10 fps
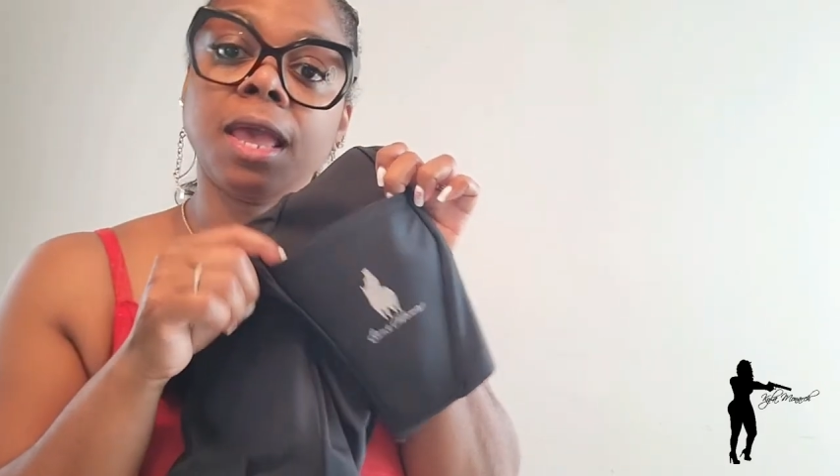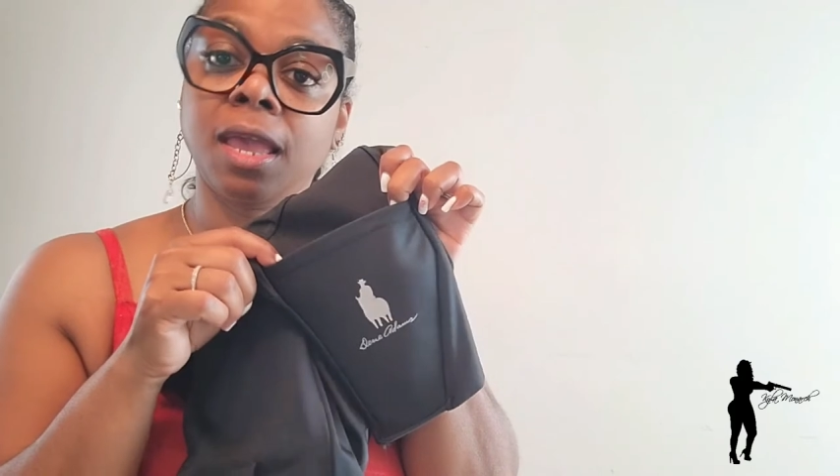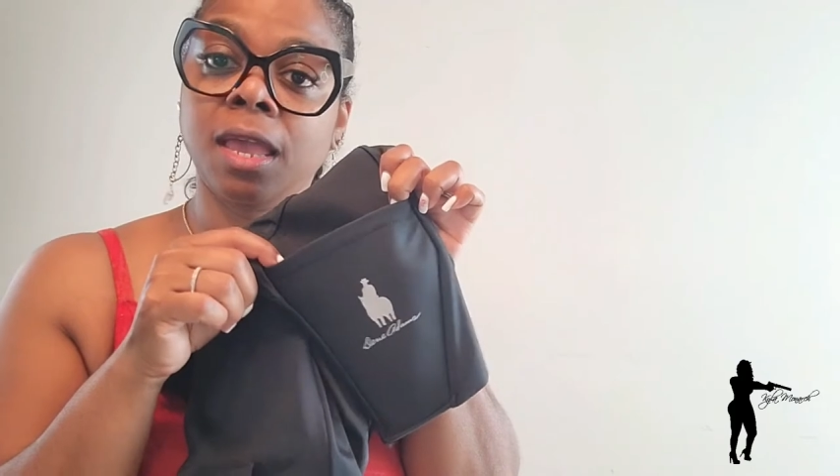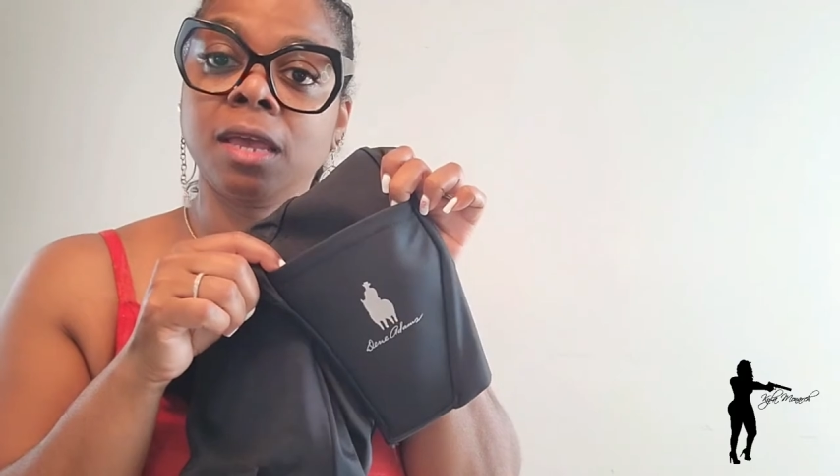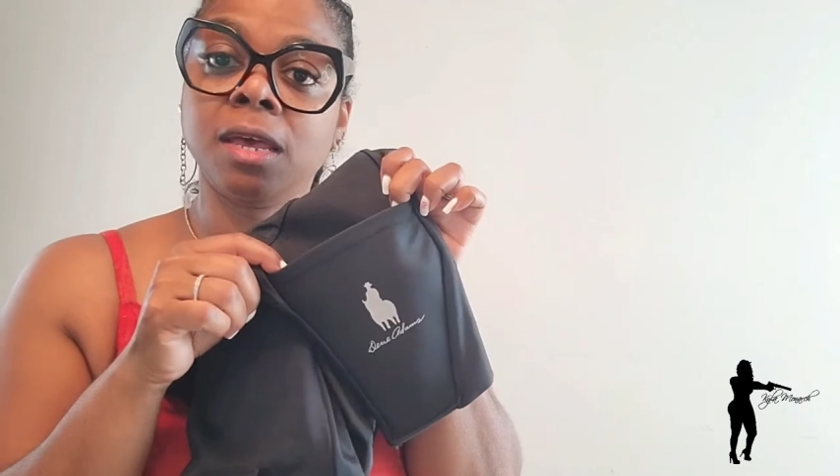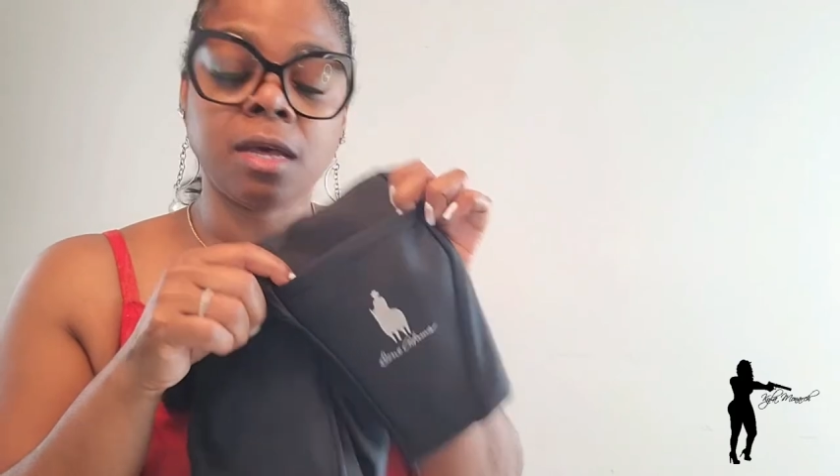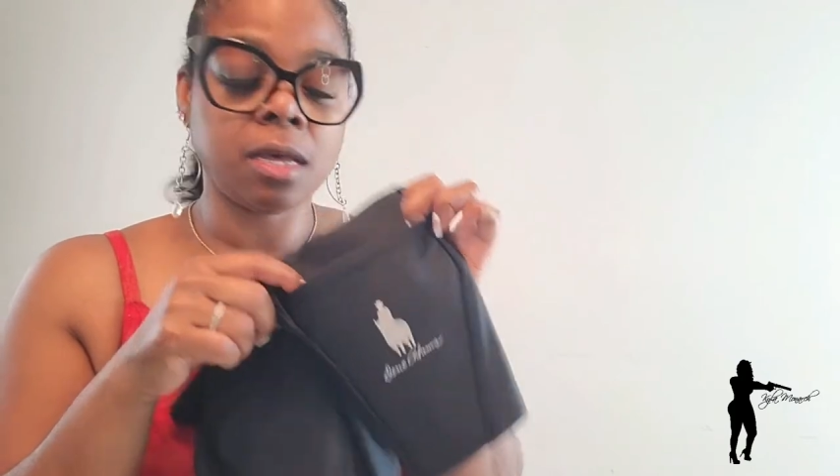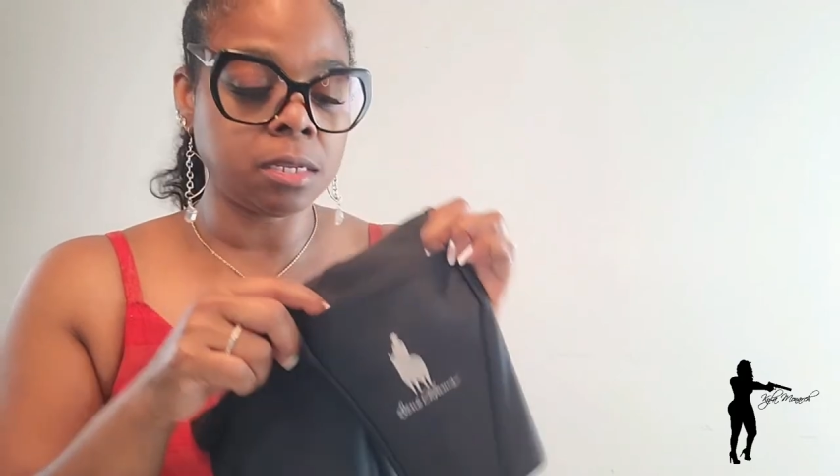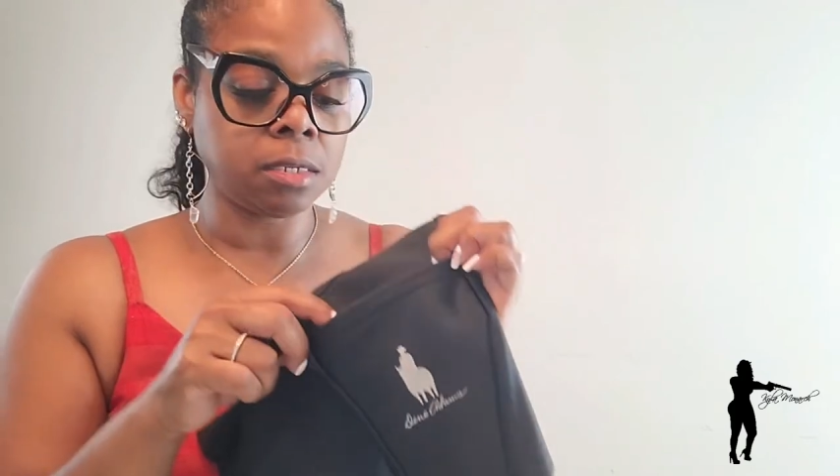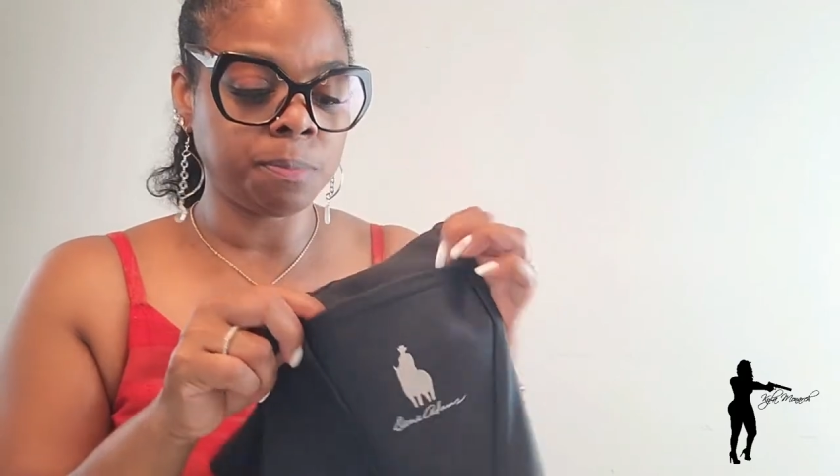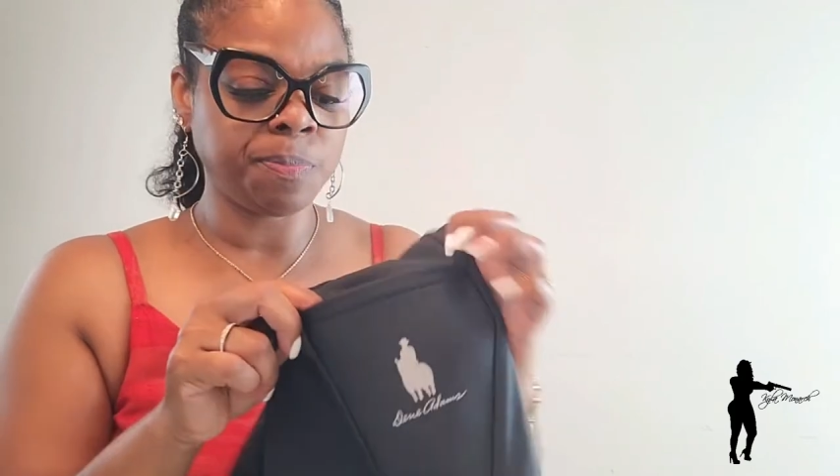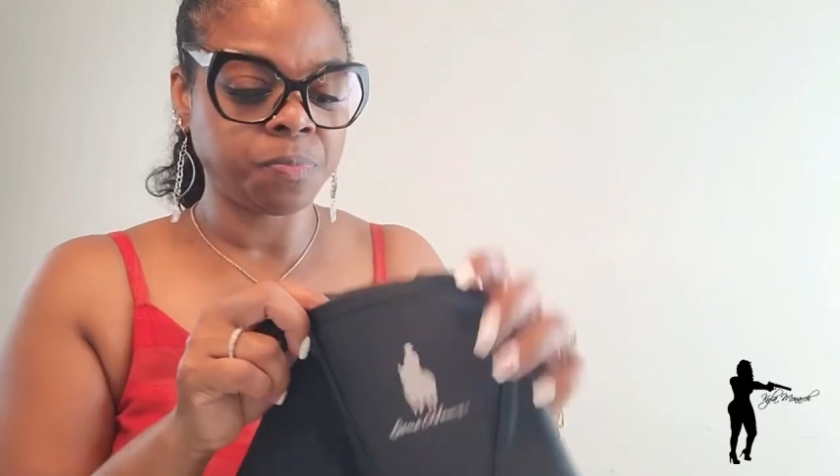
handgun.